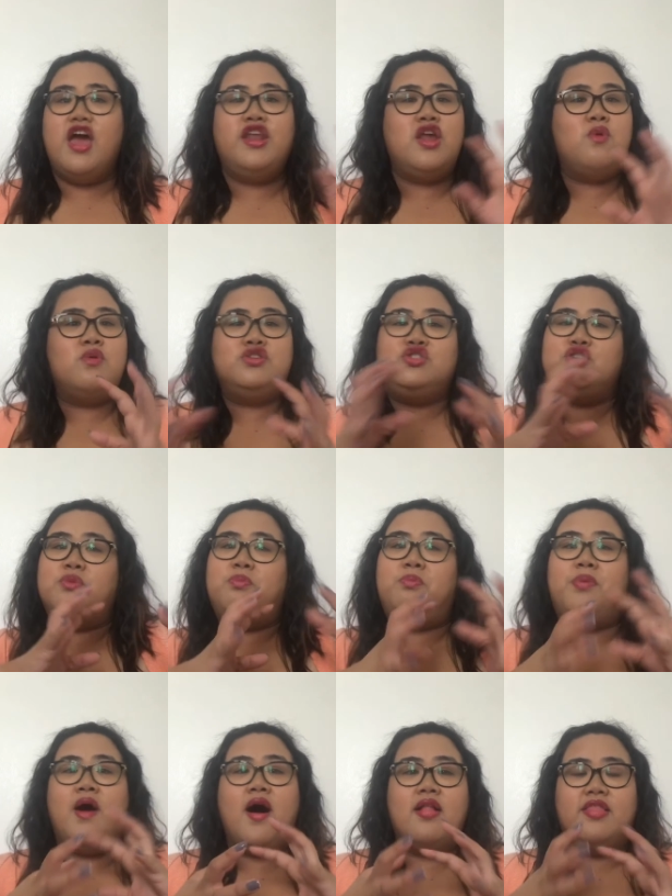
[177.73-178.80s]
And I want you to
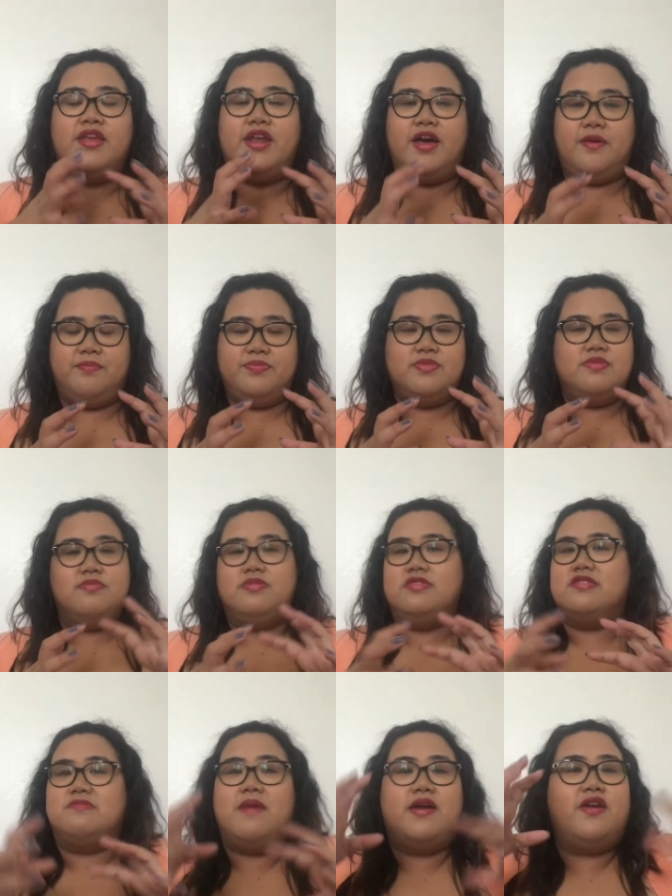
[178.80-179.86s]
ball it up.
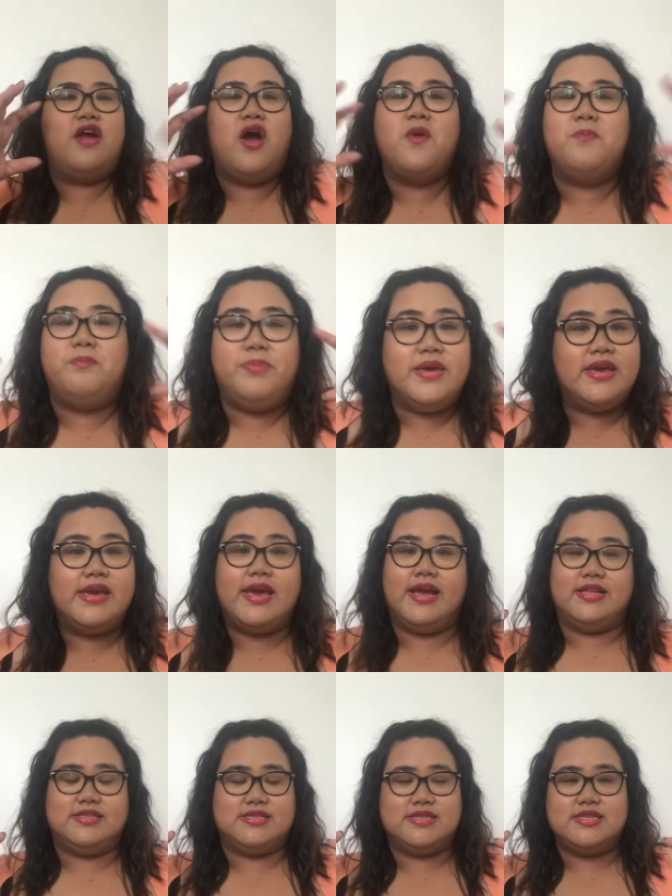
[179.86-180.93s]
It doesn't matter how big it
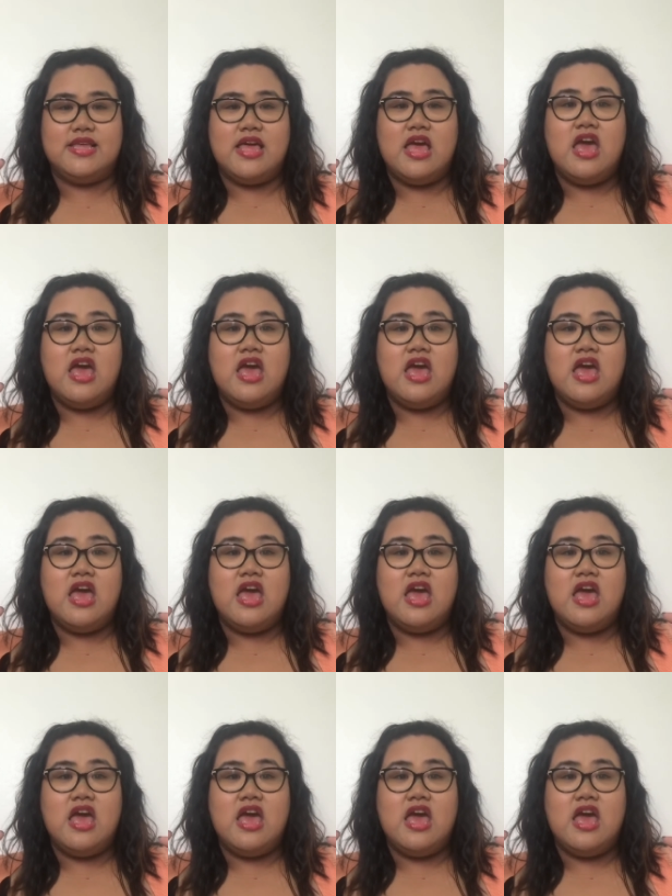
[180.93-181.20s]
gets.